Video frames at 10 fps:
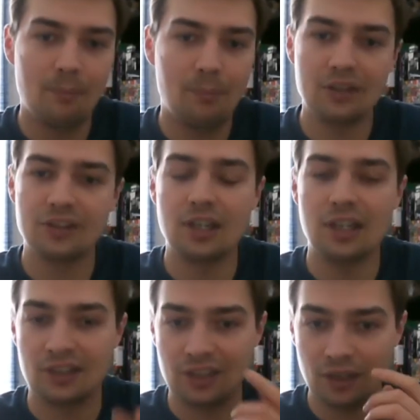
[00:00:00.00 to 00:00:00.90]
But
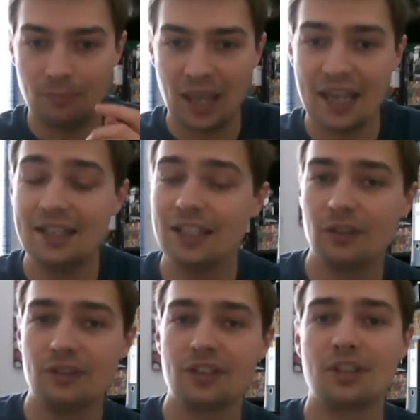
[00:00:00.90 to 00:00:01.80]
it's going to pay
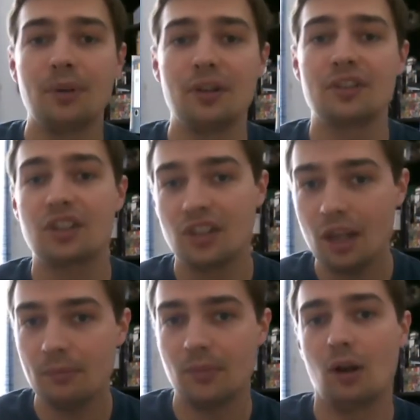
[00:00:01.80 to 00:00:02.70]
dividends to put some